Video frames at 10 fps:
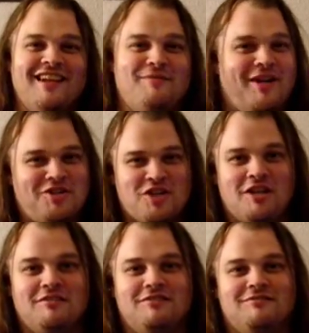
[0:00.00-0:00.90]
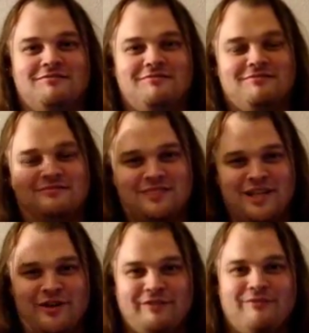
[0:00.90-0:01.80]
in my channel.
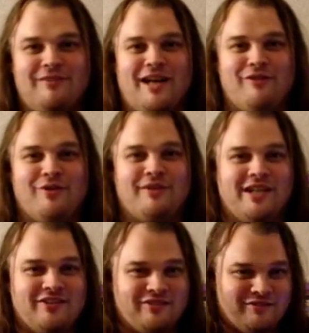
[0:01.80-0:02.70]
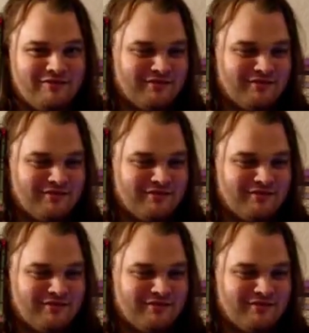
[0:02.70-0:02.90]
Anyway, have a good one, guys.